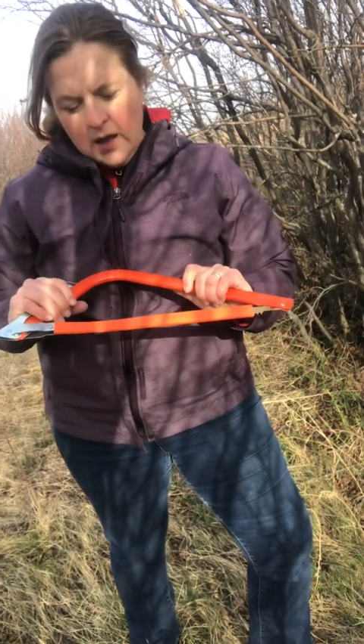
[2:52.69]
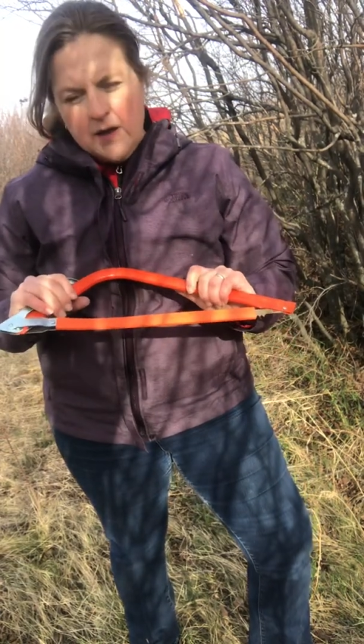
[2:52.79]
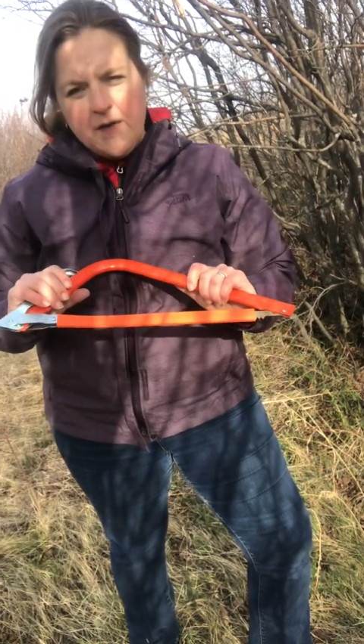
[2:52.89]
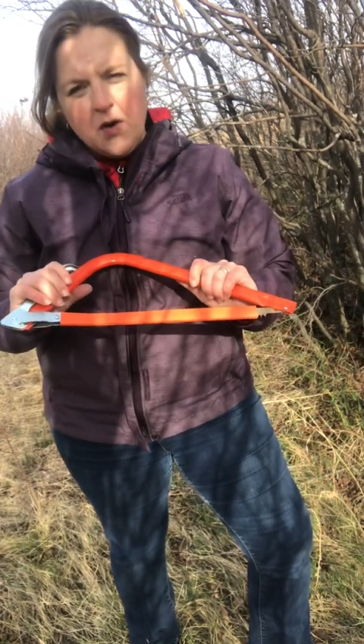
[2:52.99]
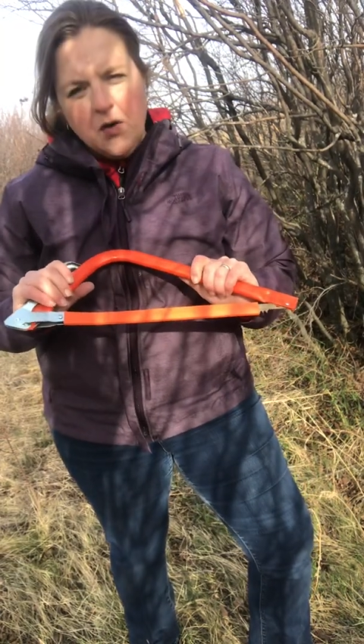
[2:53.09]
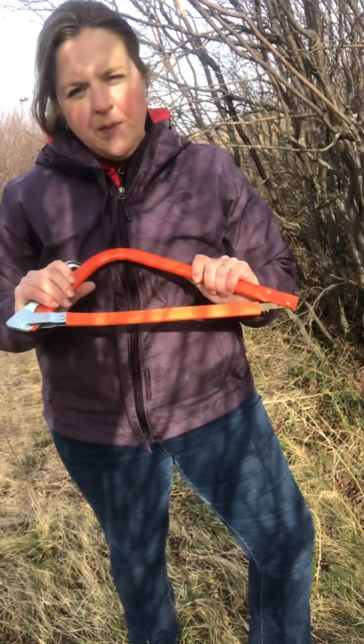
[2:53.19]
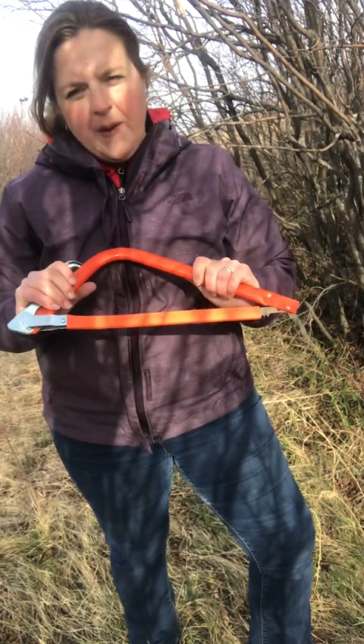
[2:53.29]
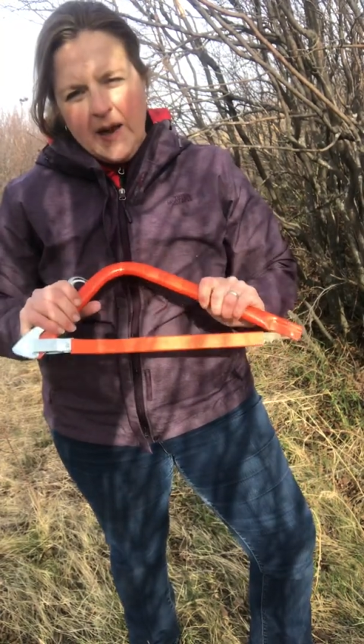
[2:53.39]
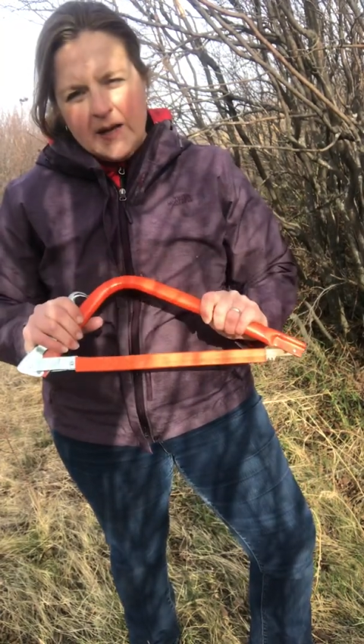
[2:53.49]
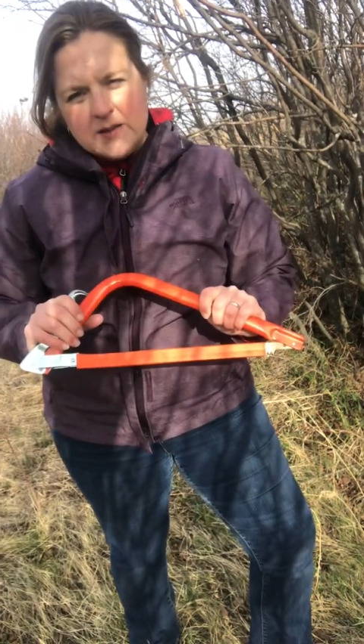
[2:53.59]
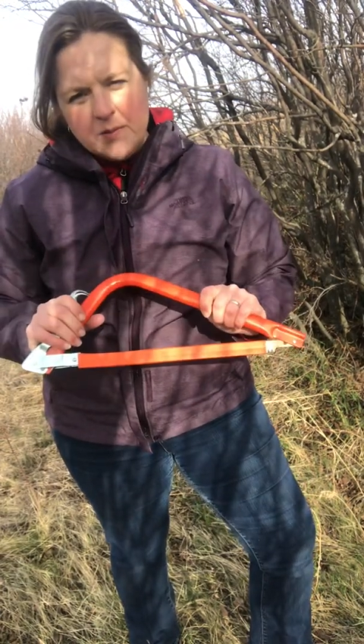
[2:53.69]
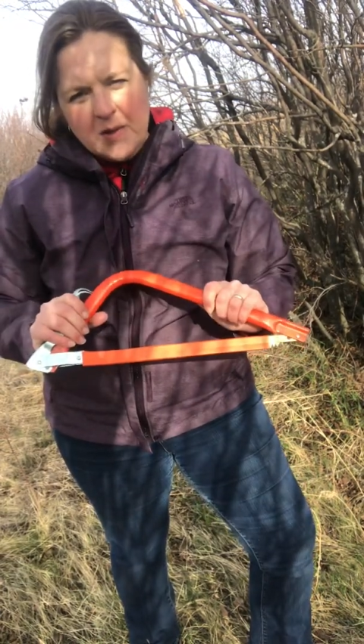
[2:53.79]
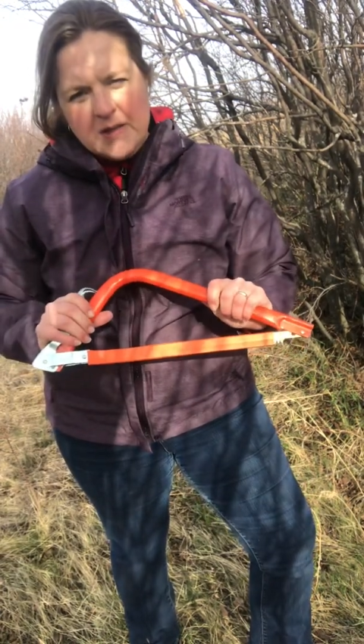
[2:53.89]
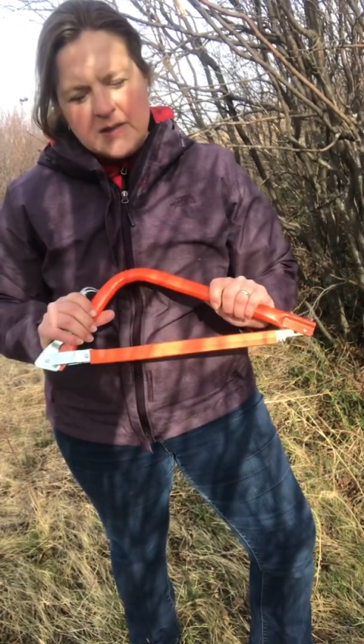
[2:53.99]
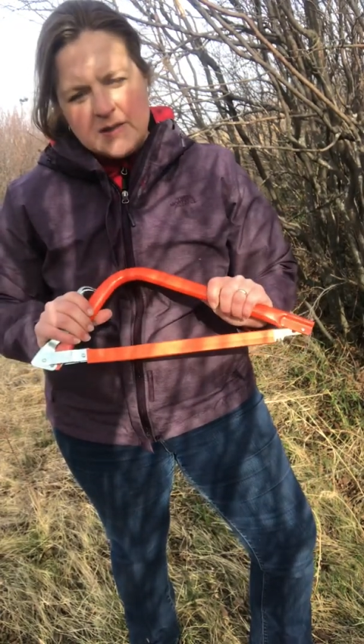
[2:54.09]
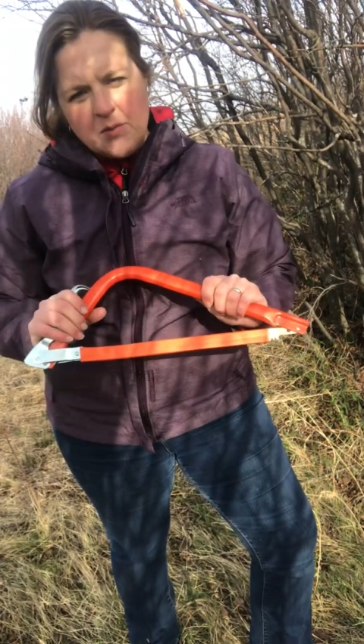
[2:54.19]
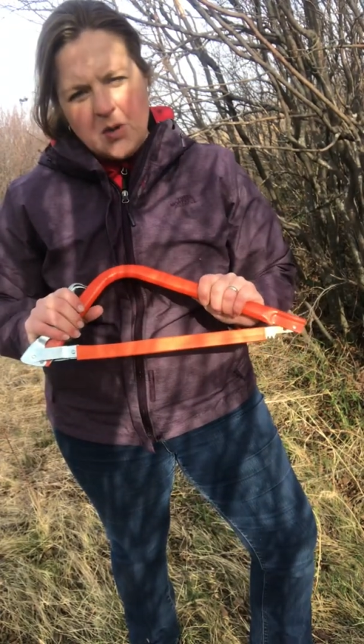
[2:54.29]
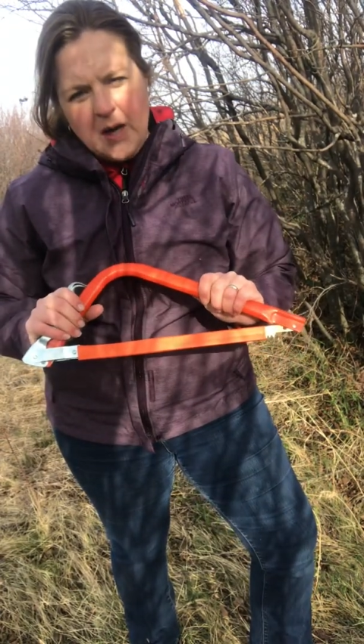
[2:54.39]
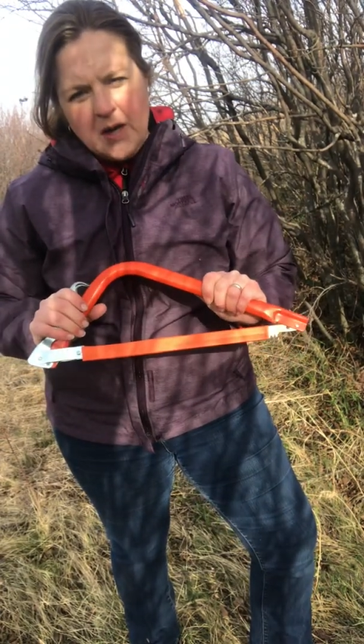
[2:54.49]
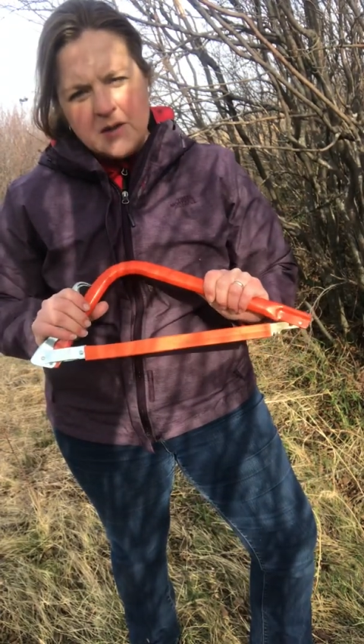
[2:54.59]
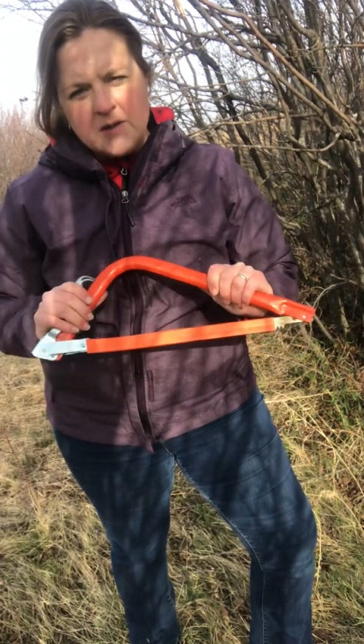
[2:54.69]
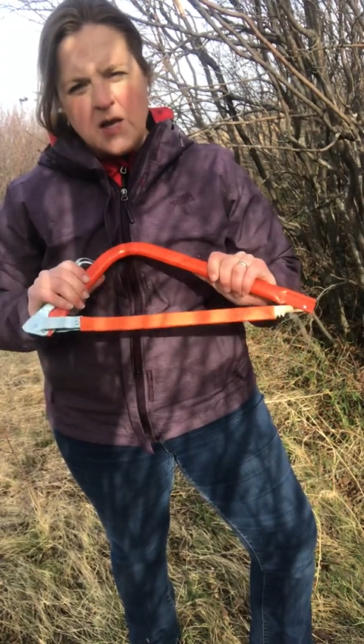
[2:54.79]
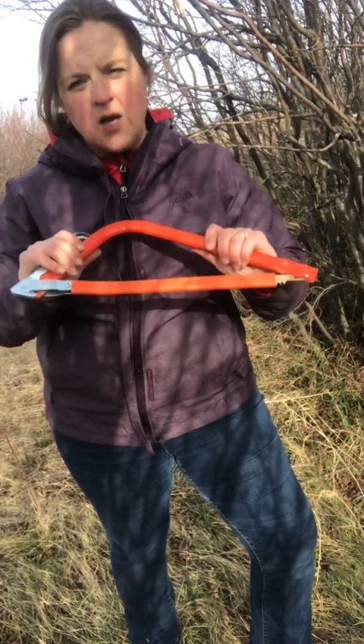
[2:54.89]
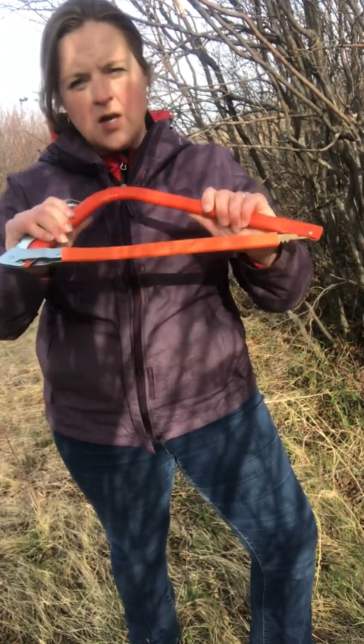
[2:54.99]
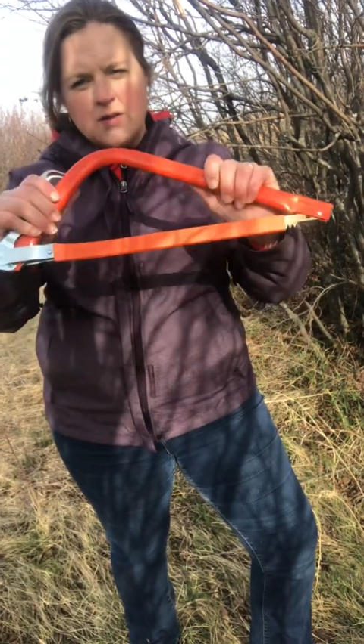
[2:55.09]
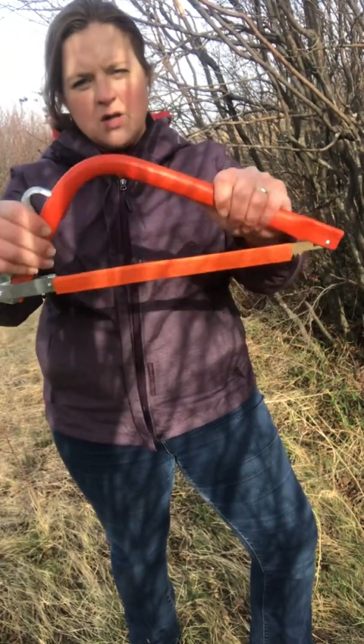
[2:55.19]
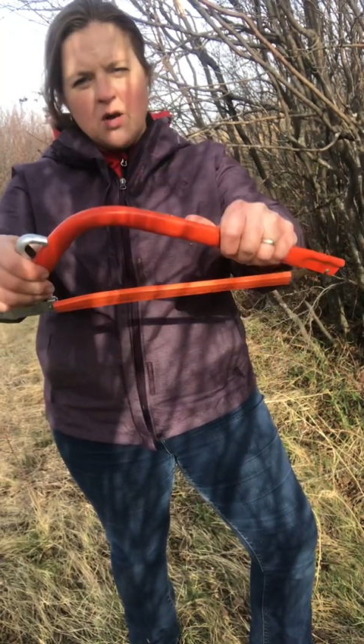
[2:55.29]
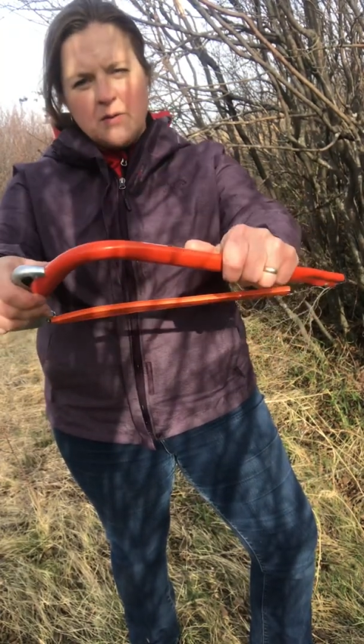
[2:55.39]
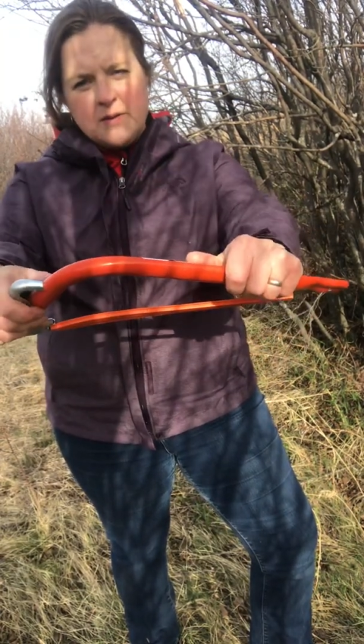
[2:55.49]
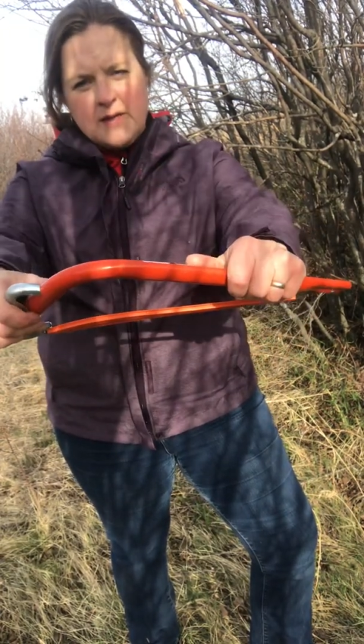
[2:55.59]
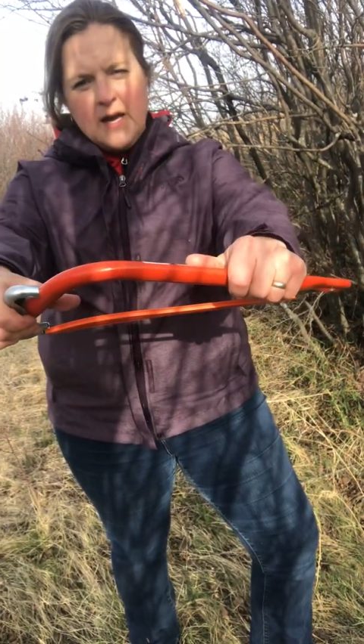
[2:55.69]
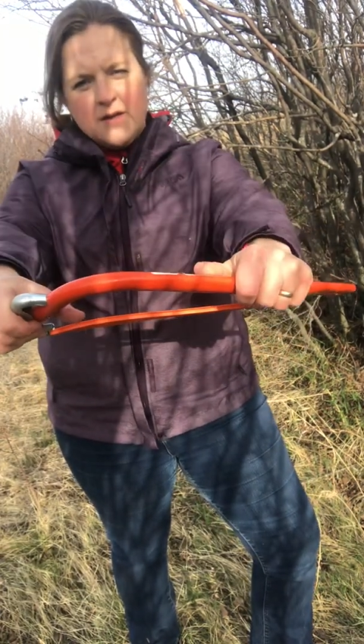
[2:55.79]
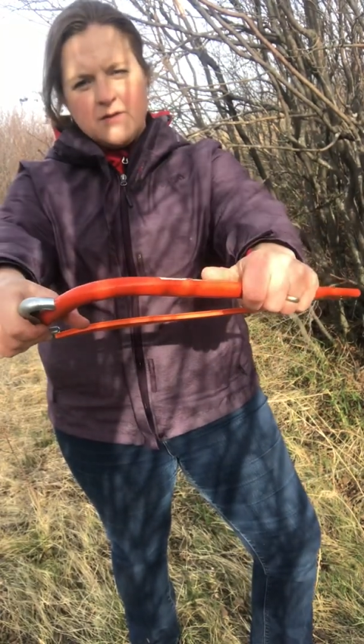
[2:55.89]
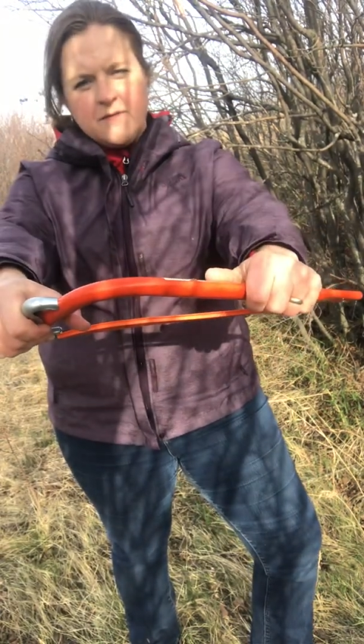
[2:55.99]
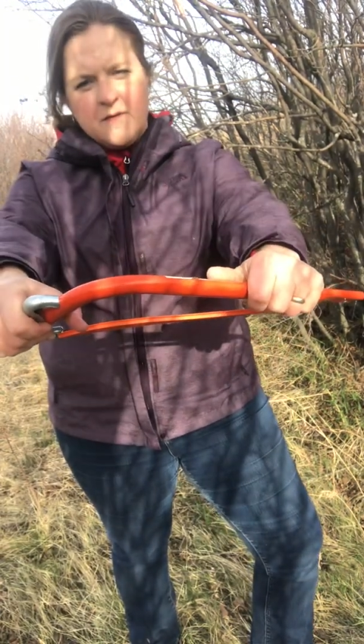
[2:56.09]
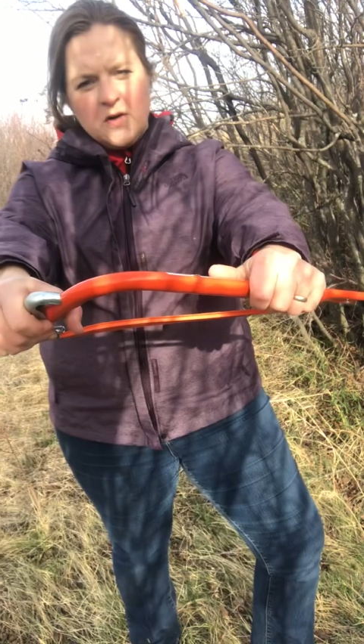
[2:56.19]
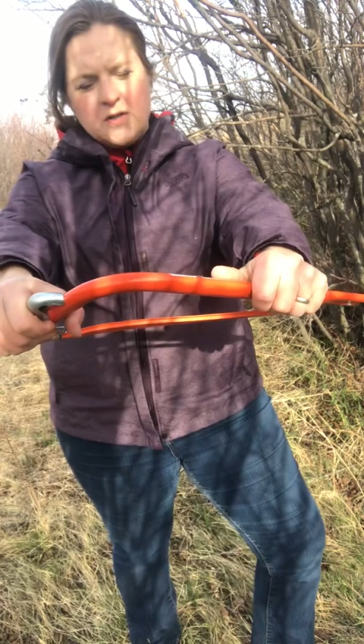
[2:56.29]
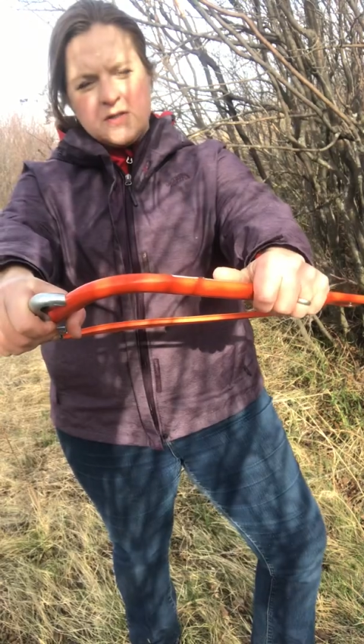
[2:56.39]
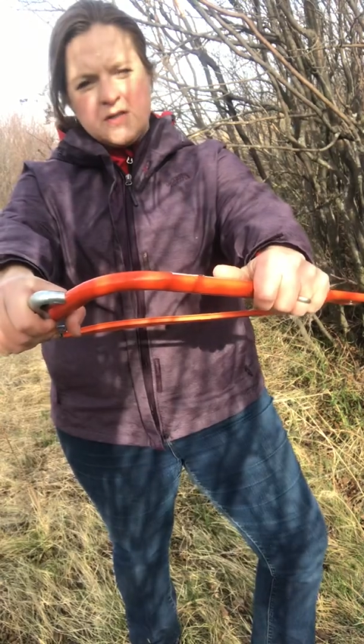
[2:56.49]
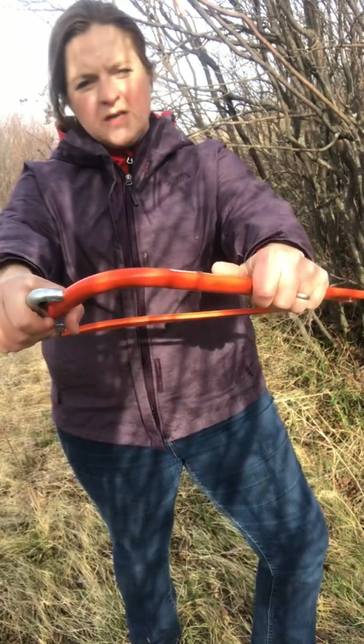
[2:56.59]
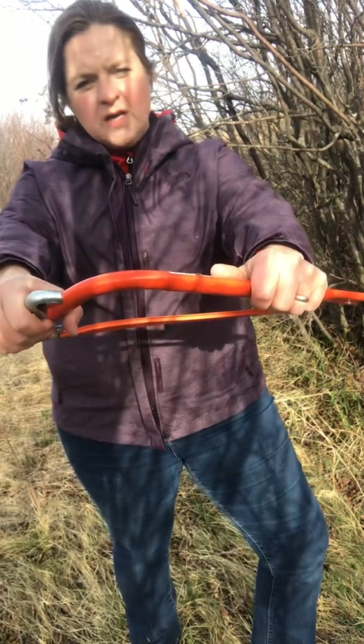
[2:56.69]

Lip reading: if I go to pass the blade to someone else, it's always handle first